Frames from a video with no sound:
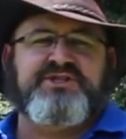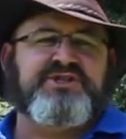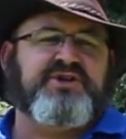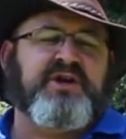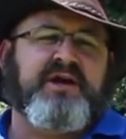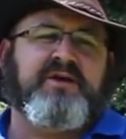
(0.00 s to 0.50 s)
is
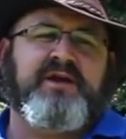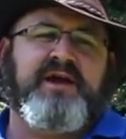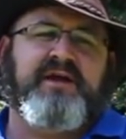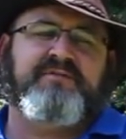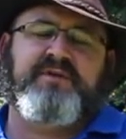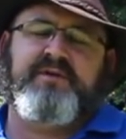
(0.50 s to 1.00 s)
you're not going to
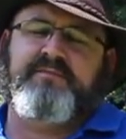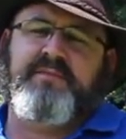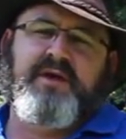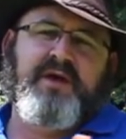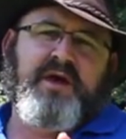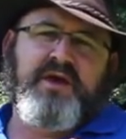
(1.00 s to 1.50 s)
have to
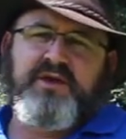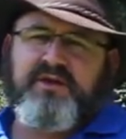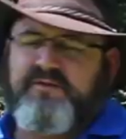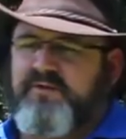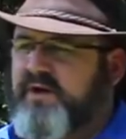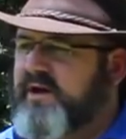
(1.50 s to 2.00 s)

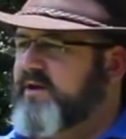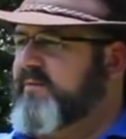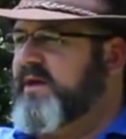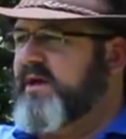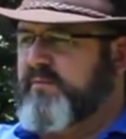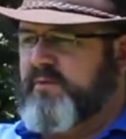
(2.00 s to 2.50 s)
they're not going
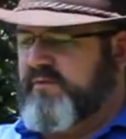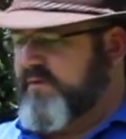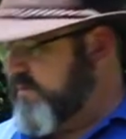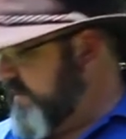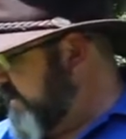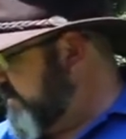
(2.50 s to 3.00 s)
to be up
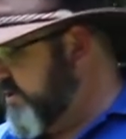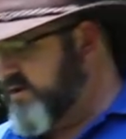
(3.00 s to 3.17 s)
moving around.